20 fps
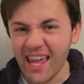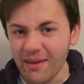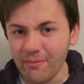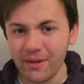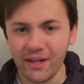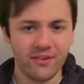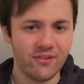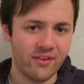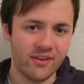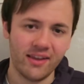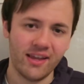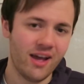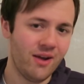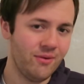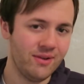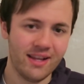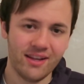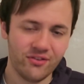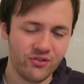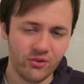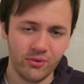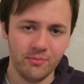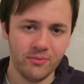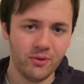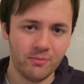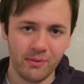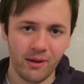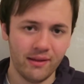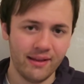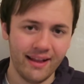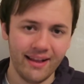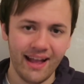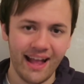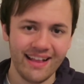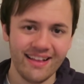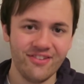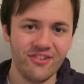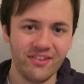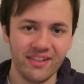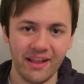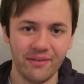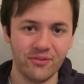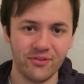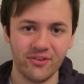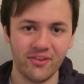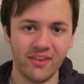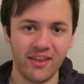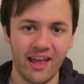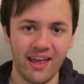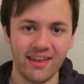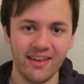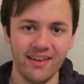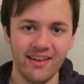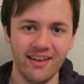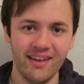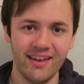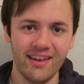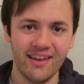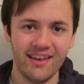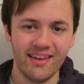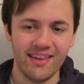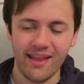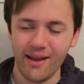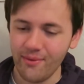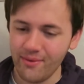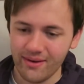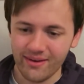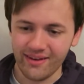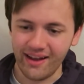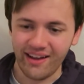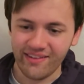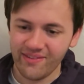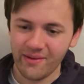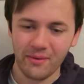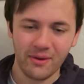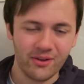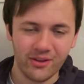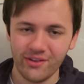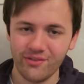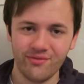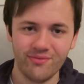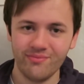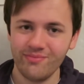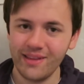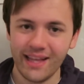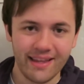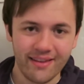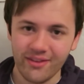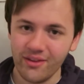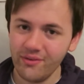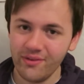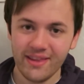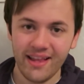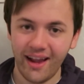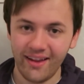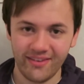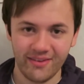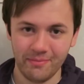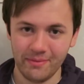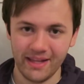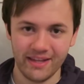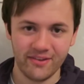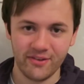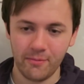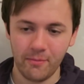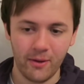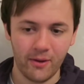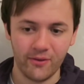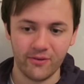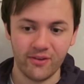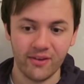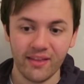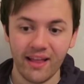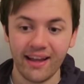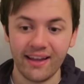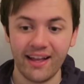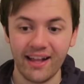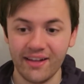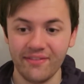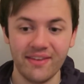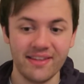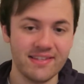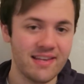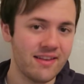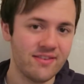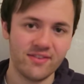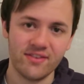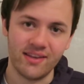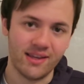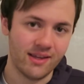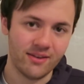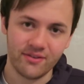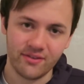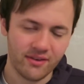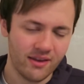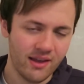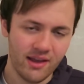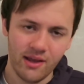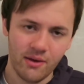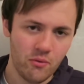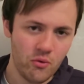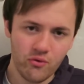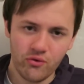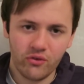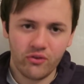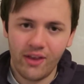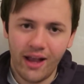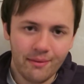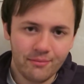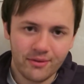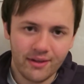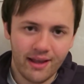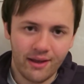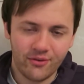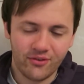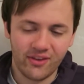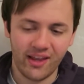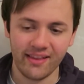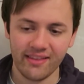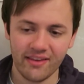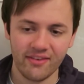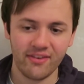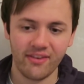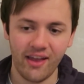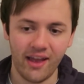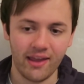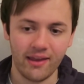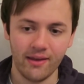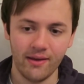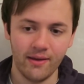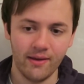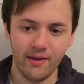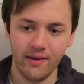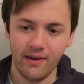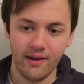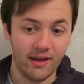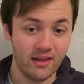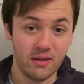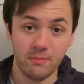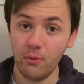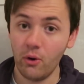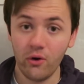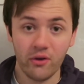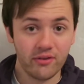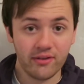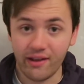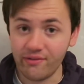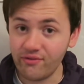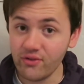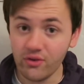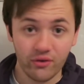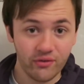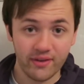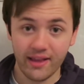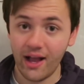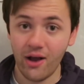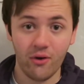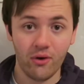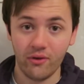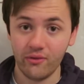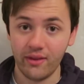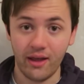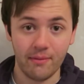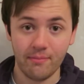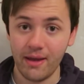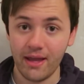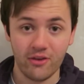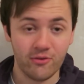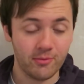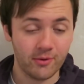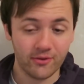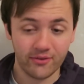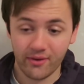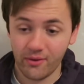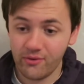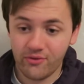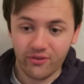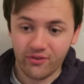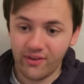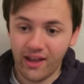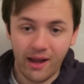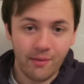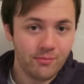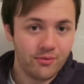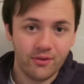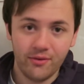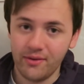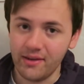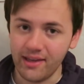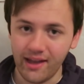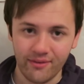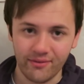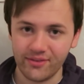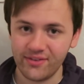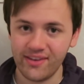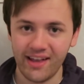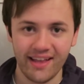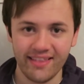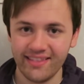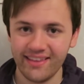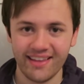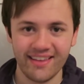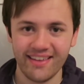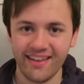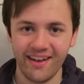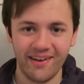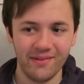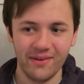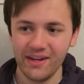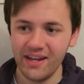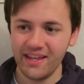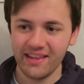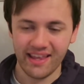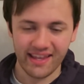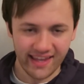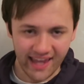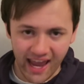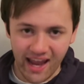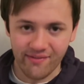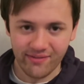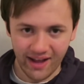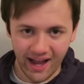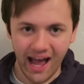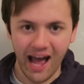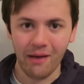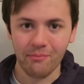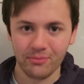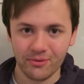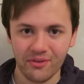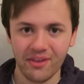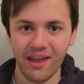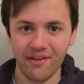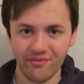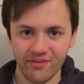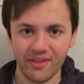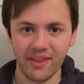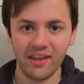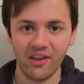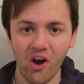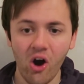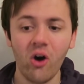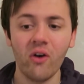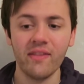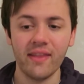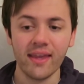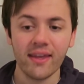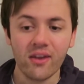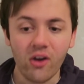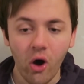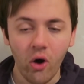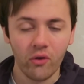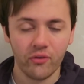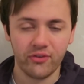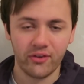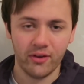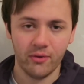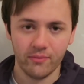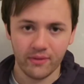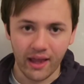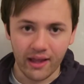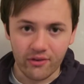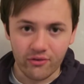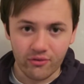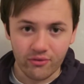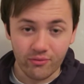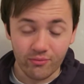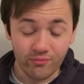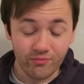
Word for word: eight minutes to go, and that summed up our energy levels today. You know, we, I think we could have played another 90 minutes, to be honest, at that kind of intensity, because we were just absolutely outstanding today. And the boys left nothing out on that pitch because they were just absolutely outstanding. You know, they gave that absolutely everything they got, and they got they